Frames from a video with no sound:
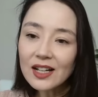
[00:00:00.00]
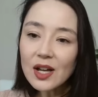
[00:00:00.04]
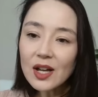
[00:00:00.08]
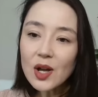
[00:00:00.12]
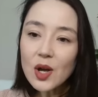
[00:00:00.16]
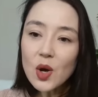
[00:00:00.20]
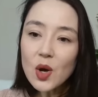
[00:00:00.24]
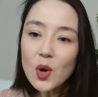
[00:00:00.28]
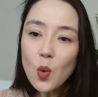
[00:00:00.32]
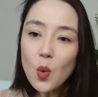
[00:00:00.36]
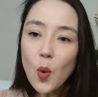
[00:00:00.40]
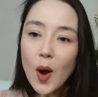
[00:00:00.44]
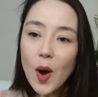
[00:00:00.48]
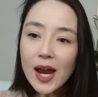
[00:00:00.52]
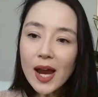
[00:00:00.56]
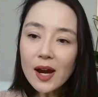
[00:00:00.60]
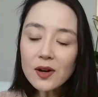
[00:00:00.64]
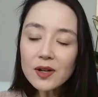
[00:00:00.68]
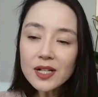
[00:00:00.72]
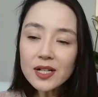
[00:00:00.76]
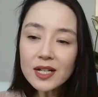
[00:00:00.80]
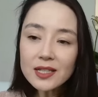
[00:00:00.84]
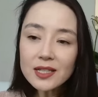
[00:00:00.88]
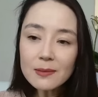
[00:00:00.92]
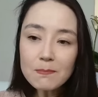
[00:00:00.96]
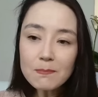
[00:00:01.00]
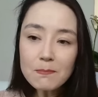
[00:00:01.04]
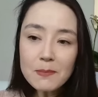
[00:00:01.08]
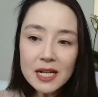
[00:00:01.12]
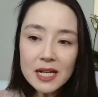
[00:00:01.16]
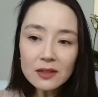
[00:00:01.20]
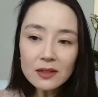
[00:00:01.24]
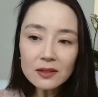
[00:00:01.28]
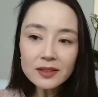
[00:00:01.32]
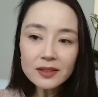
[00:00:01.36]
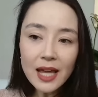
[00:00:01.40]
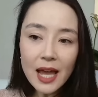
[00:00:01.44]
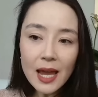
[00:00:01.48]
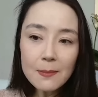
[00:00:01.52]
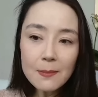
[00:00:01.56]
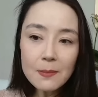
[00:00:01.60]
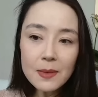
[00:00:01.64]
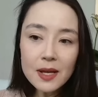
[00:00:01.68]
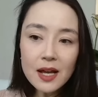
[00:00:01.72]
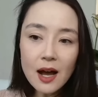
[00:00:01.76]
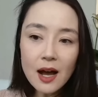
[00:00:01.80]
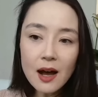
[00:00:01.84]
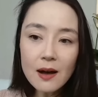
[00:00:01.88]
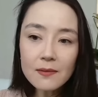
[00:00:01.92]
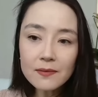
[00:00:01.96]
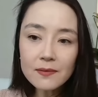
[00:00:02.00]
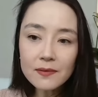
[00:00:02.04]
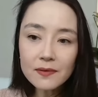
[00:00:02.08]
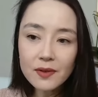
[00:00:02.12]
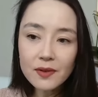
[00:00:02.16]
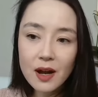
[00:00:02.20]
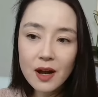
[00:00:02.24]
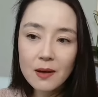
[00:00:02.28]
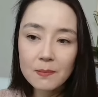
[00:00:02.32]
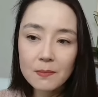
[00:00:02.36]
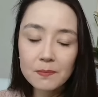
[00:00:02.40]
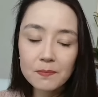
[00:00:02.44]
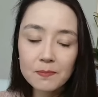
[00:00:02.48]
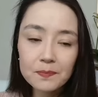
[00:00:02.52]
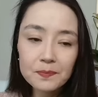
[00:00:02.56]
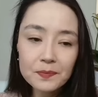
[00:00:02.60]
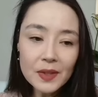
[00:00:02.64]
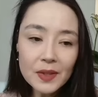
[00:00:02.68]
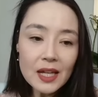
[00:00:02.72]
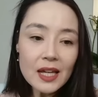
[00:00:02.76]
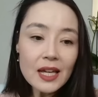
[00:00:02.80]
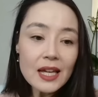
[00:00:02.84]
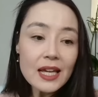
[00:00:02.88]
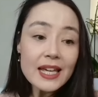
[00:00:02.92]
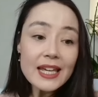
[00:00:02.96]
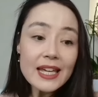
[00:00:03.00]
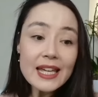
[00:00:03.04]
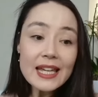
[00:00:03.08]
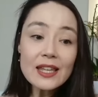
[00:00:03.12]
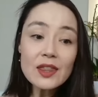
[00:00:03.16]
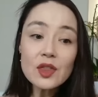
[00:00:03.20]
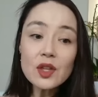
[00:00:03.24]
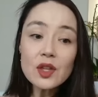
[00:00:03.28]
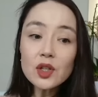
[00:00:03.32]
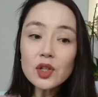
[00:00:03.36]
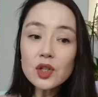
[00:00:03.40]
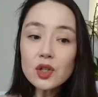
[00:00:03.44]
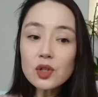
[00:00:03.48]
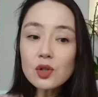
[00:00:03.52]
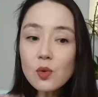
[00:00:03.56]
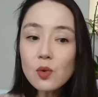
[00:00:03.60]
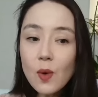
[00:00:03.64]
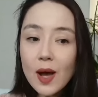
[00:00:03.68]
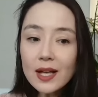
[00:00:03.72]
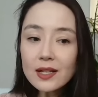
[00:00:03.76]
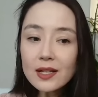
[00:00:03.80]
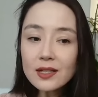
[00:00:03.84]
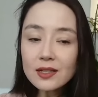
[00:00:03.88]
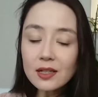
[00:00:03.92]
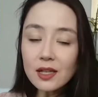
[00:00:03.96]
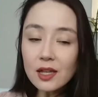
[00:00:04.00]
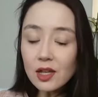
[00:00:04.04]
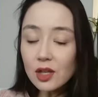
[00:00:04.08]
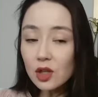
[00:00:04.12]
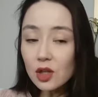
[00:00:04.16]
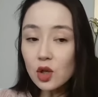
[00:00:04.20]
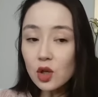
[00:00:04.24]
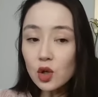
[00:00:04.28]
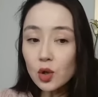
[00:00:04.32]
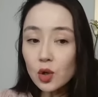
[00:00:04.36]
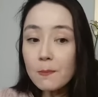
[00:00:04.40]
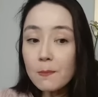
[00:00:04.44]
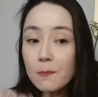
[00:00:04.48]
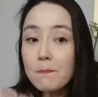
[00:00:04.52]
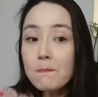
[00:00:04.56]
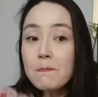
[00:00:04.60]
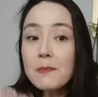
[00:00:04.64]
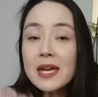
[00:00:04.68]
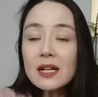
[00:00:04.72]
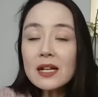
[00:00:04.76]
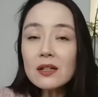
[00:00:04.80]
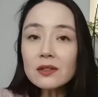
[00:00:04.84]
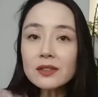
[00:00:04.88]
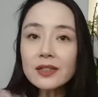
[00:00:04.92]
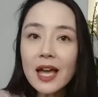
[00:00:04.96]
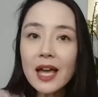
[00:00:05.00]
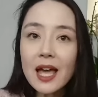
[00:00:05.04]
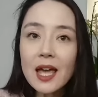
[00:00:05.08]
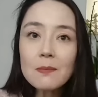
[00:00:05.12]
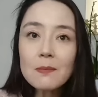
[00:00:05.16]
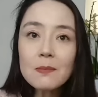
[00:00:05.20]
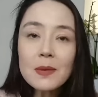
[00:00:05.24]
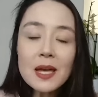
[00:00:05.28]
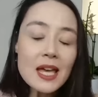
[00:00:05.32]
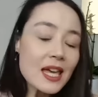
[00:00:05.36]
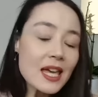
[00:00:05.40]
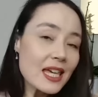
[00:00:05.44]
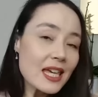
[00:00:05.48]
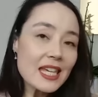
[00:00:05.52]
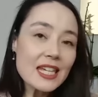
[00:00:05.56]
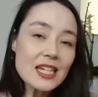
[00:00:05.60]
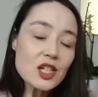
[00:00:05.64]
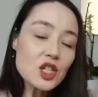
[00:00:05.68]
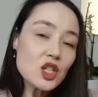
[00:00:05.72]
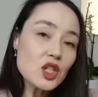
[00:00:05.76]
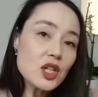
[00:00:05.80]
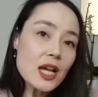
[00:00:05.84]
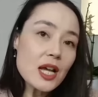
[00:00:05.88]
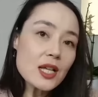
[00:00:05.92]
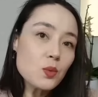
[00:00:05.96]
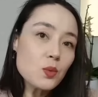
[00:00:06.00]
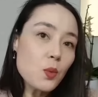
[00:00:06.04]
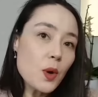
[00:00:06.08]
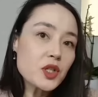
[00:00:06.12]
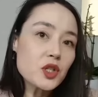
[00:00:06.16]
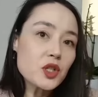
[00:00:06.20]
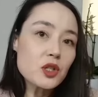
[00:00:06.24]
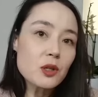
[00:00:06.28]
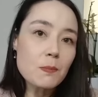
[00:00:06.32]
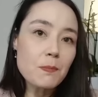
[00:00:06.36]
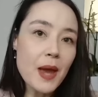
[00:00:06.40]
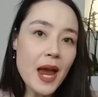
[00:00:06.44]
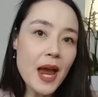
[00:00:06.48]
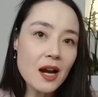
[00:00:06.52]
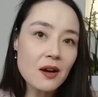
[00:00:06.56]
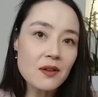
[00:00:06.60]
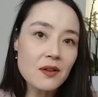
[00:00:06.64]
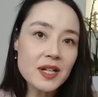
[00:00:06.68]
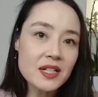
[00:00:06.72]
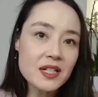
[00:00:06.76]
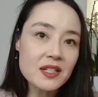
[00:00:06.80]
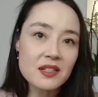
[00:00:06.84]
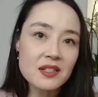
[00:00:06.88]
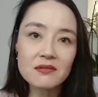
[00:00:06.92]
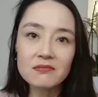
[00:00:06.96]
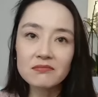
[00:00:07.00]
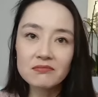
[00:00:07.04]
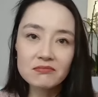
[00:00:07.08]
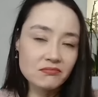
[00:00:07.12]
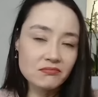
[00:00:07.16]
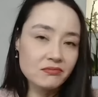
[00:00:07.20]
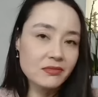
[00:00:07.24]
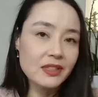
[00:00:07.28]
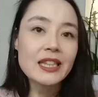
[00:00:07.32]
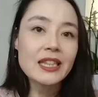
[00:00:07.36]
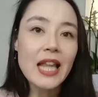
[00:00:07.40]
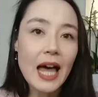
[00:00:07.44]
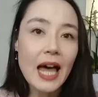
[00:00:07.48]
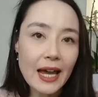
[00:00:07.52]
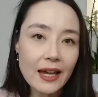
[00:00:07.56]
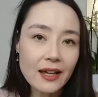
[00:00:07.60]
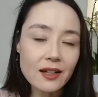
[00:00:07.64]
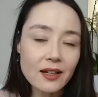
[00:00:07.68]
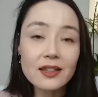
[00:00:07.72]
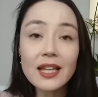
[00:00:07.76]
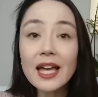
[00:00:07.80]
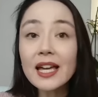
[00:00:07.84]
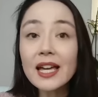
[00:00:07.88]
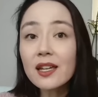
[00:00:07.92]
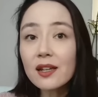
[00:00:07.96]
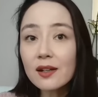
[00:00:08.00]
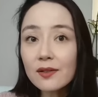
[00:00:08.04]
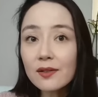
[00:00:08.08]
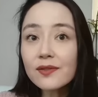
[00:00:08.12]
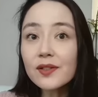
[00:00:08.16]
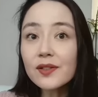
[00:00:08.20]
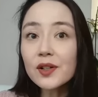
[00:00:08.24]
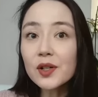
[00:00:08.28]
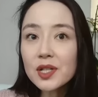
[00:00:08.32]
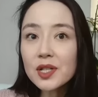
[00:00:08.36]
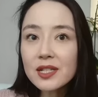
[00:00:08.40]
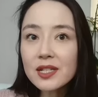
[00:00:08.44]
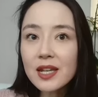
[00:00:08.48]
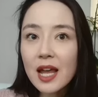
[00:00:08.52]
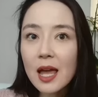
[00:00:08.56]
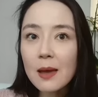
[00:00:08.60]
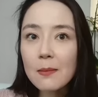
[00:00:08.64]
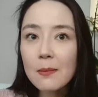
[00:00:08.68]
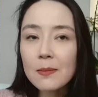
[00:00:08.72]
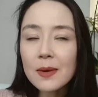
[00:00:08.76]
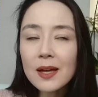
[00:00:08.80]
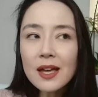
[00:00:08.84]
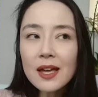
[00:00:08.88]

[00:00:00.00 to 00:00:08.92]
Where does middle name come from? In the US, your middle name is just your parents like your first name.